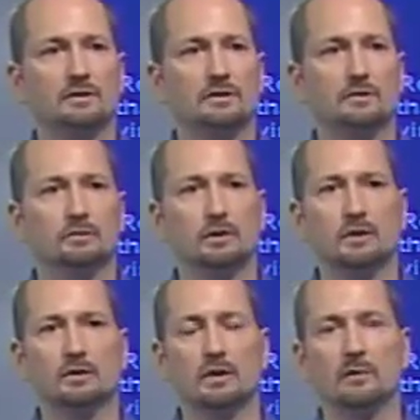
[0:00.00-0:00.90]
to
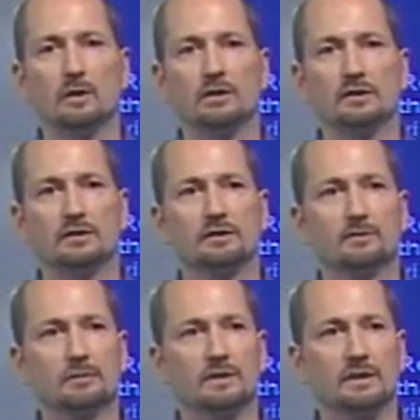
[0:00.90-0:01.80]
all groundwater
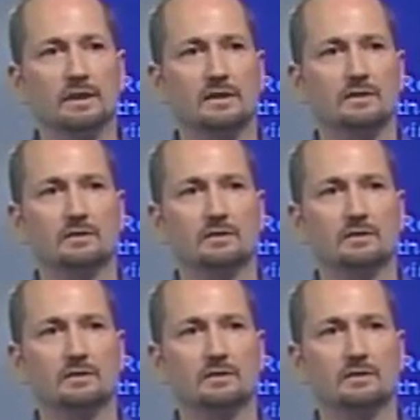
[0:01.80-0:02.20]
systems that